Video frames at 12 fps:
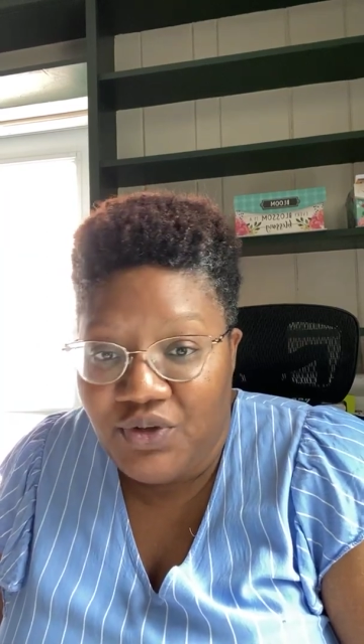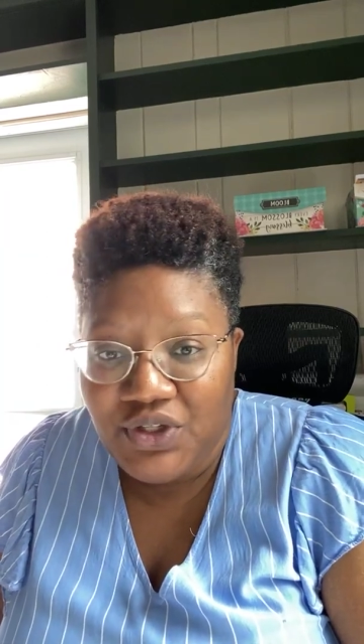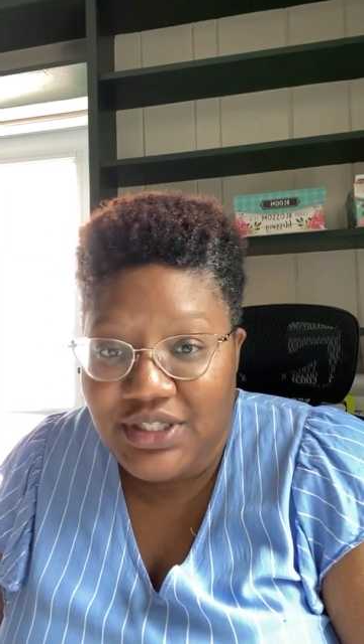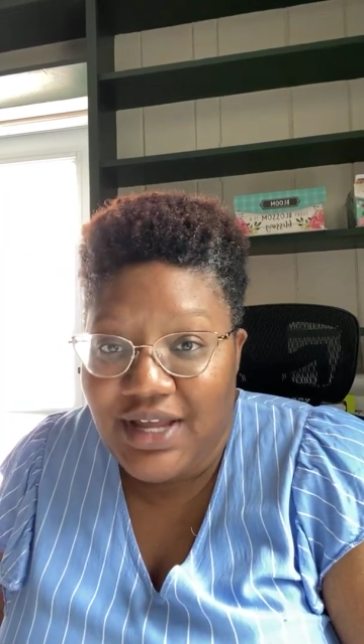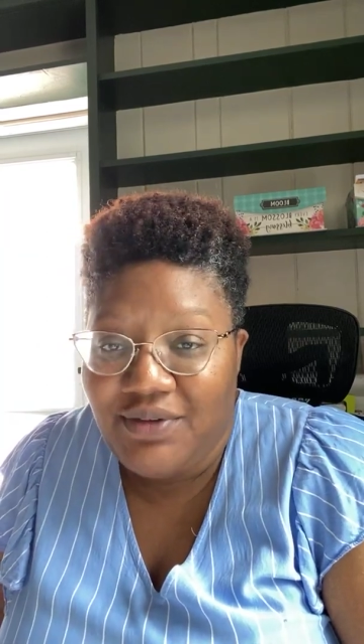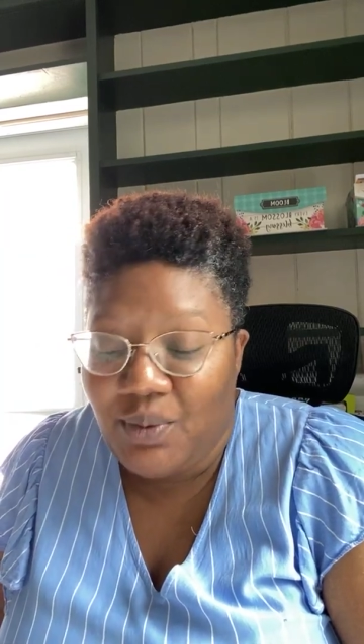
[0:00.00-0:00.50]
You
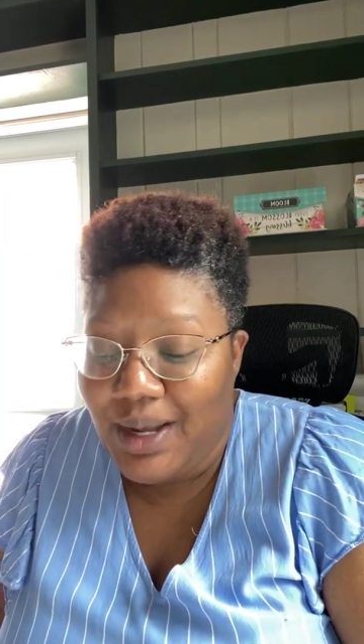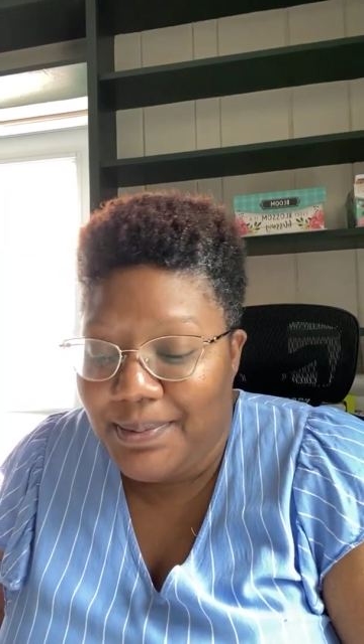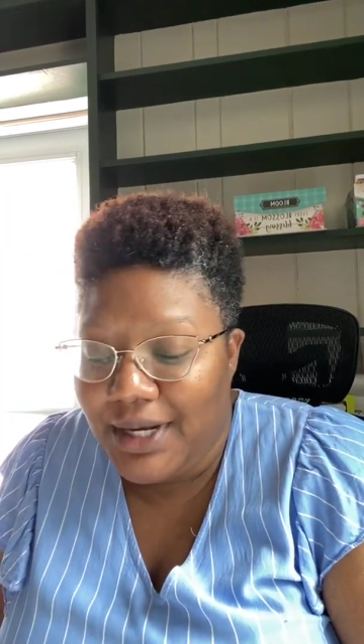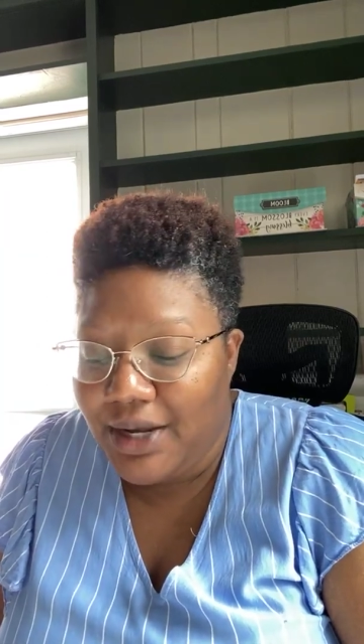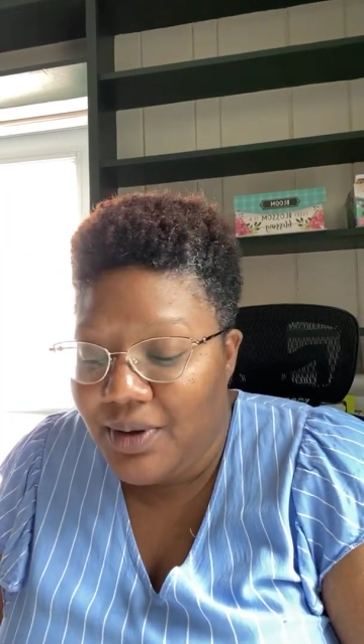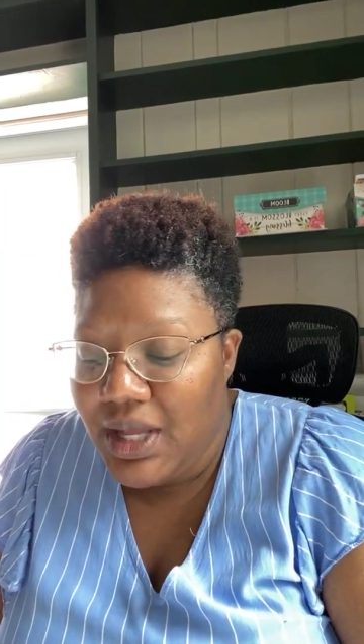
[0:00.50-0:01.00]
just have to wipe
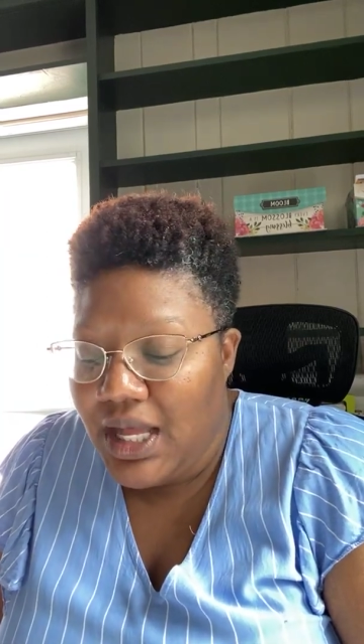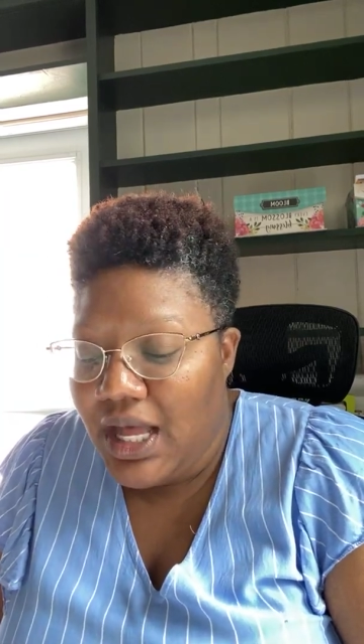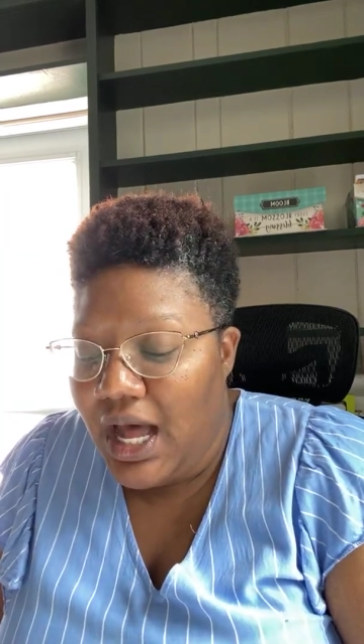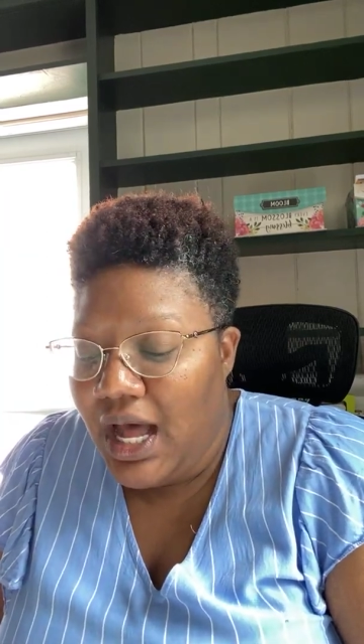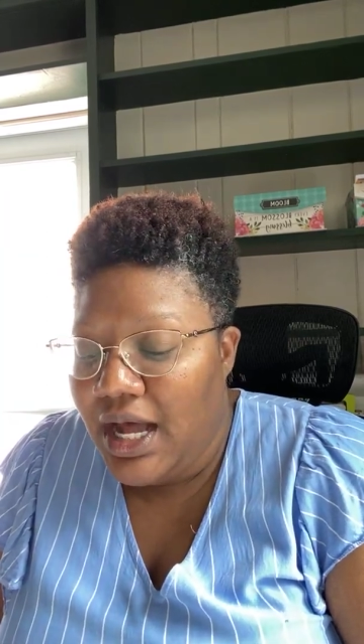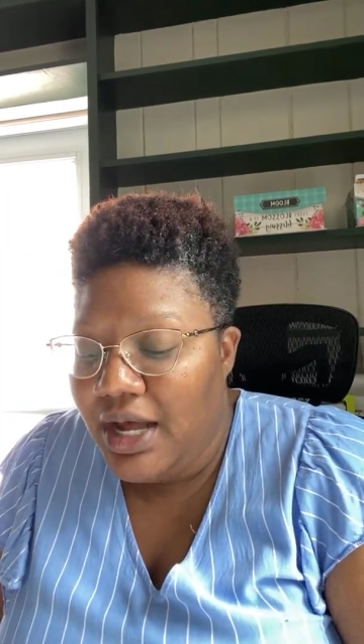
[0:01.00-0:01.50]
it out.
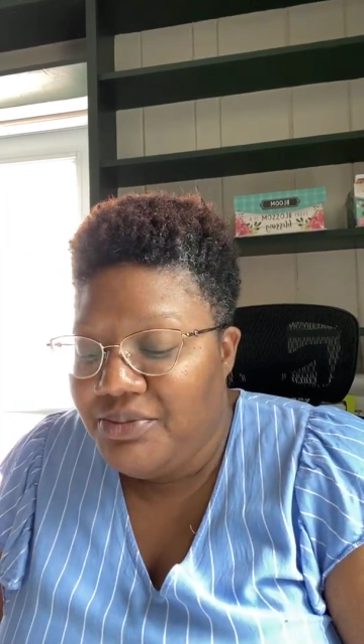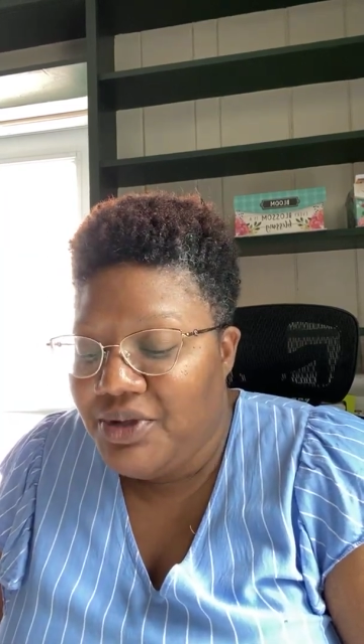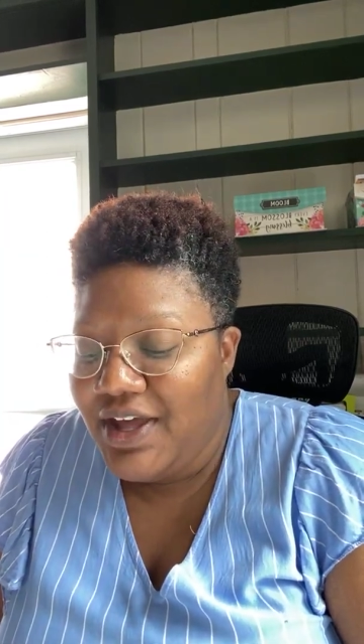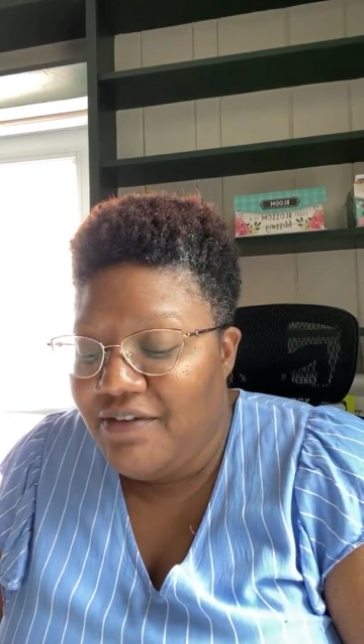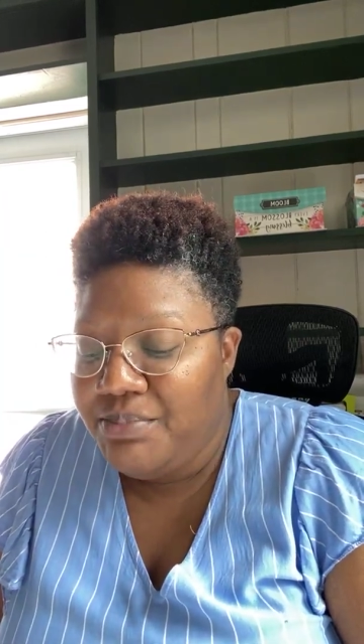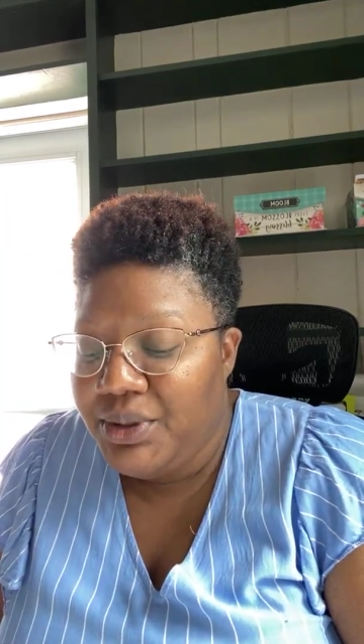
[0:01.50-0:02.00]
You
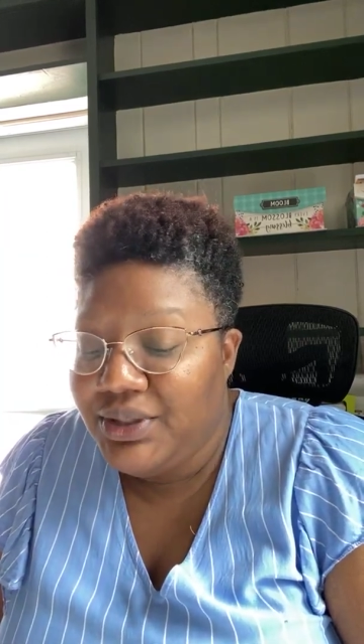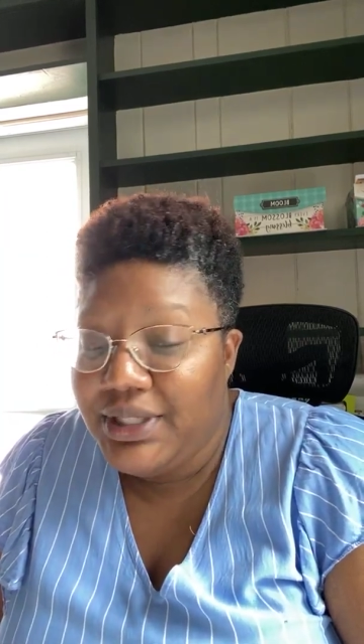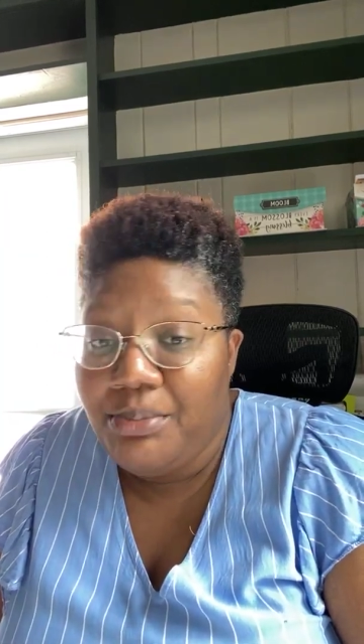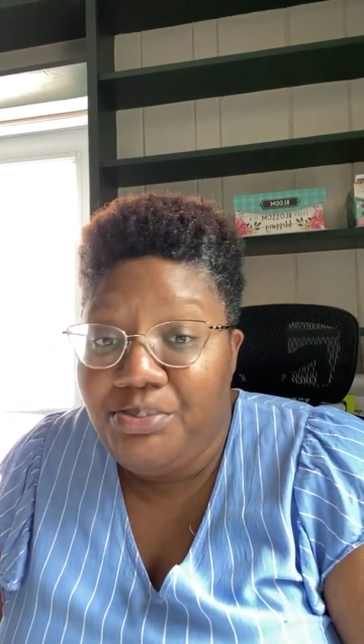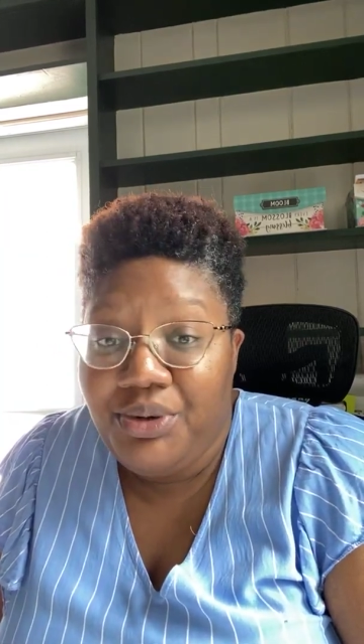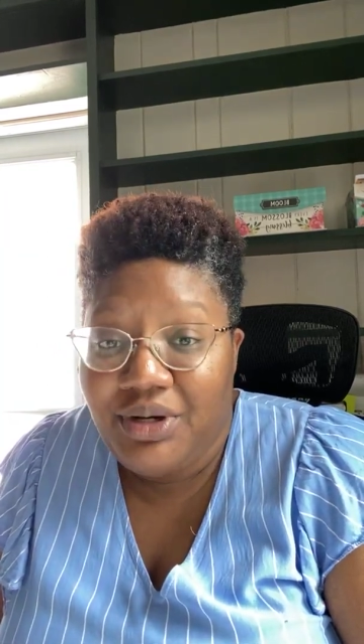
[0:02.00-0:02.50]
have
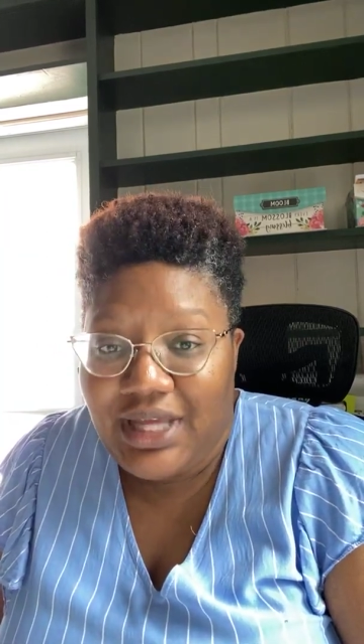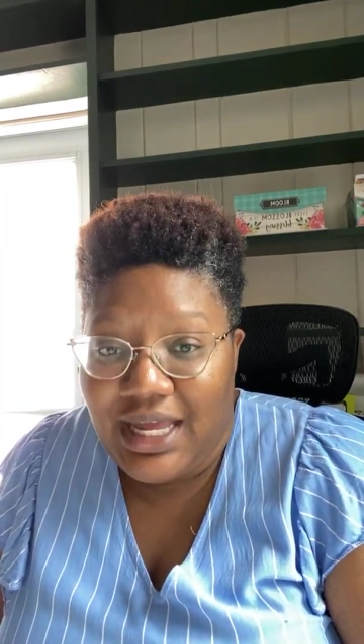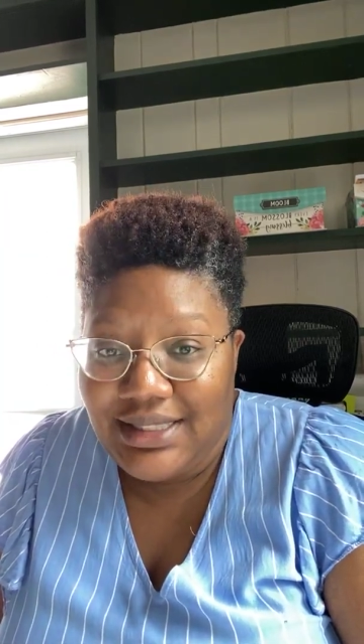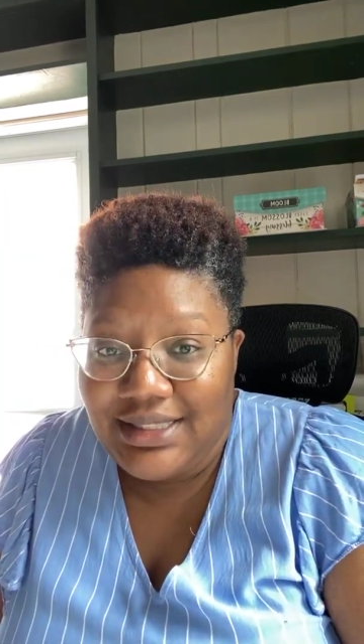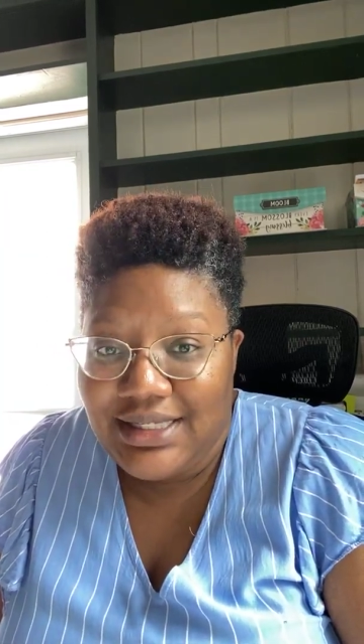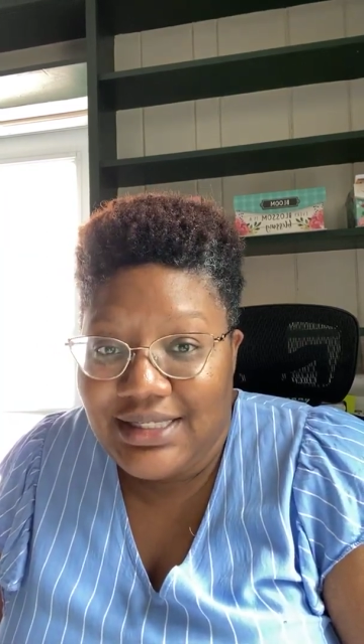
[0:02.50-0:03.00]
built-in
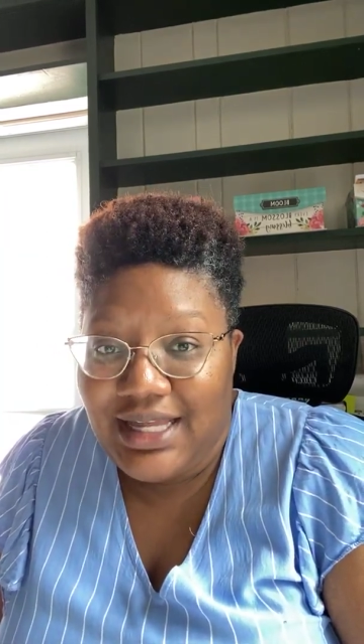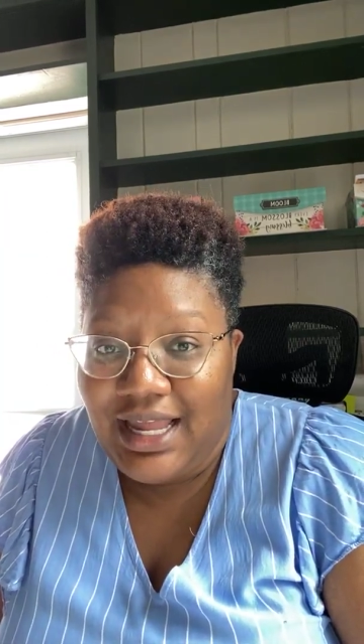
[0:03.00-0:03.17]
bookcases.